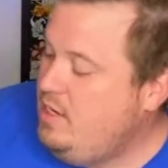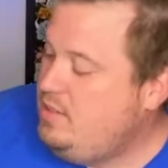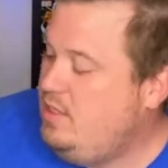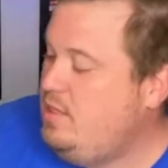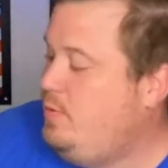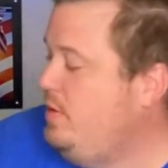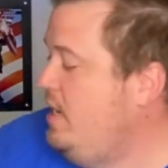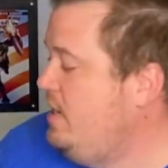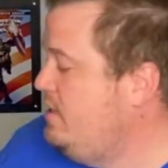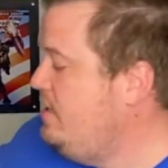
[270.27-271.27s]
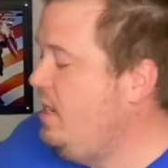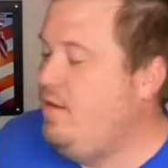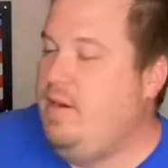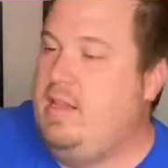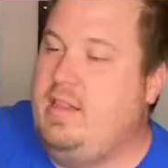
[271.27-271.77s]
So let's put that aside
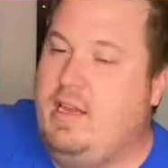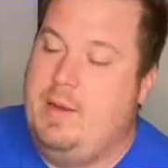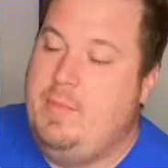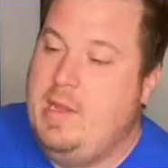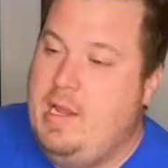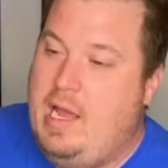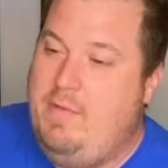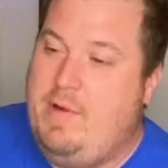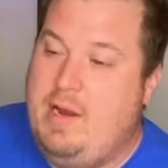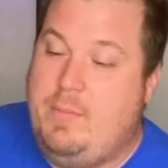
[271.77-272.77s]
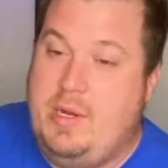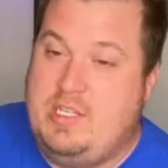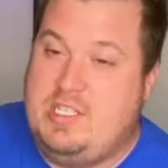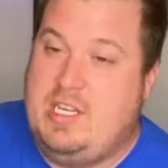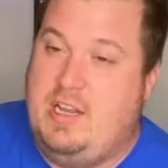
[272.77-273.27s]
right there. I've got a bunch
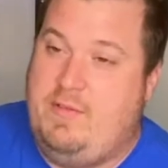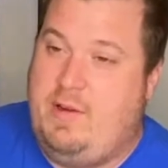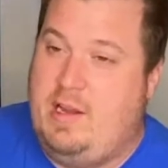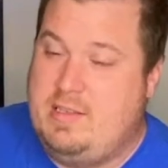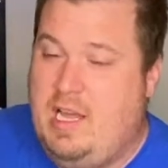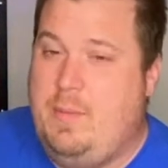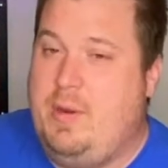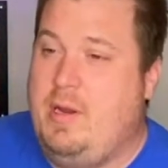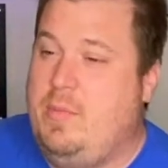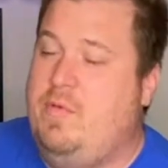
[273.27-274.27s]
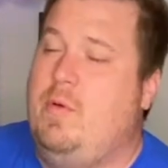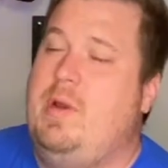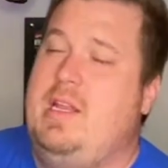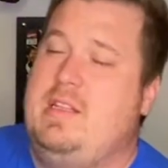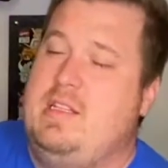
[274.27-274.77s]
of stuff on top here before we
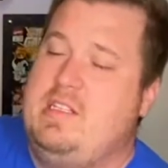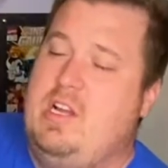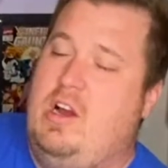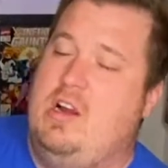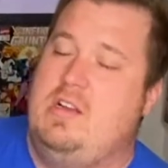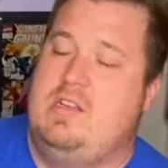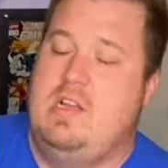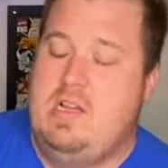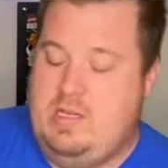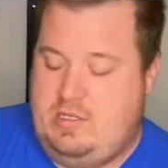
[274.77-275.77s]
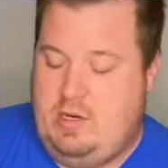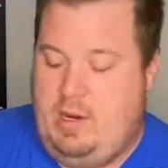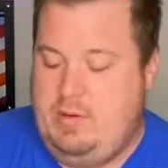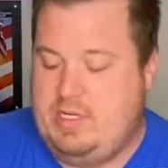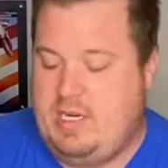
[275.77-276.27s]
get to these cards. So
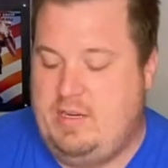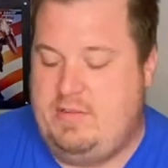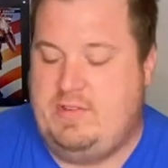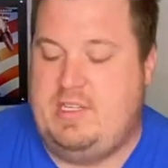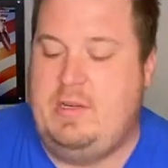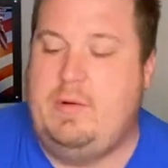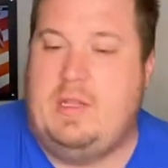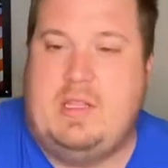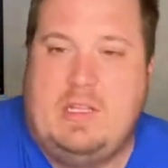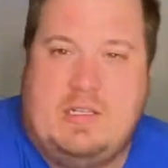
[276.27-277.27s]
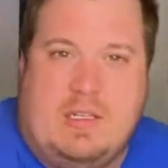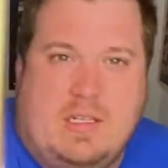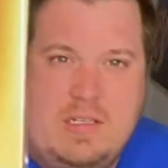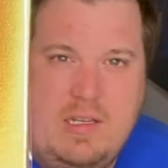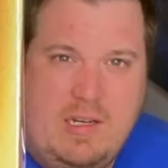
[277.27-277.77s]
I'm just going to see what this
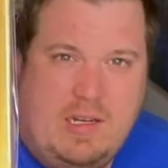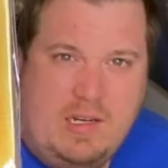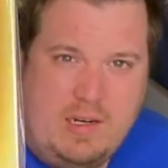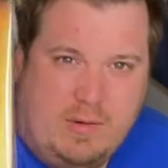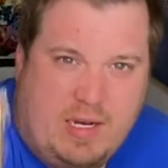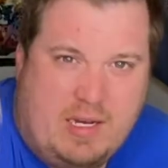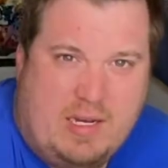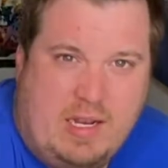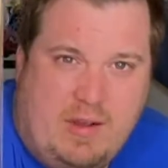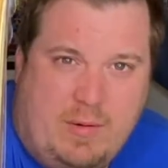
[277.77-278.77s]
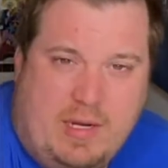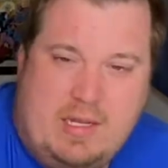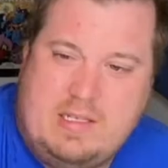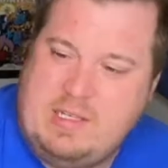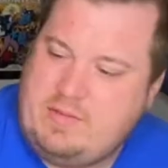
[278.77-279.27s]
is. Can we tell what
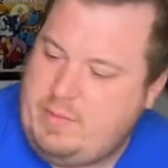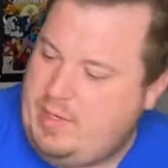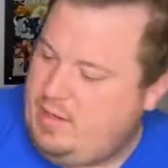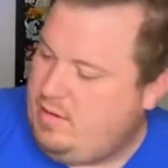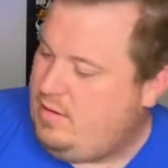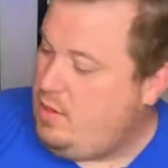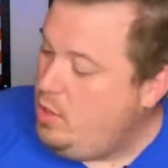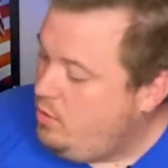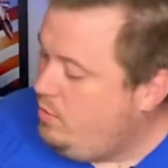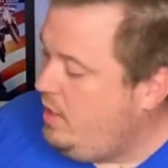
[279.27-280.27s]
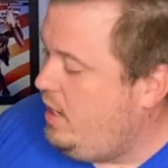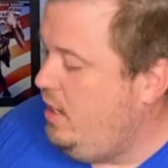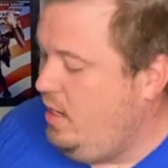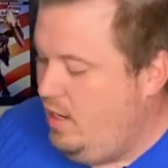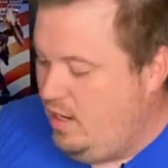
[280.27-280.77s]
this is from here? No, we
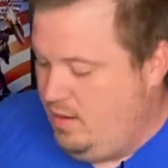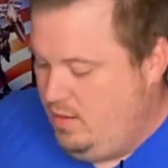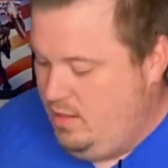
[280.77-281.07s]
cannot.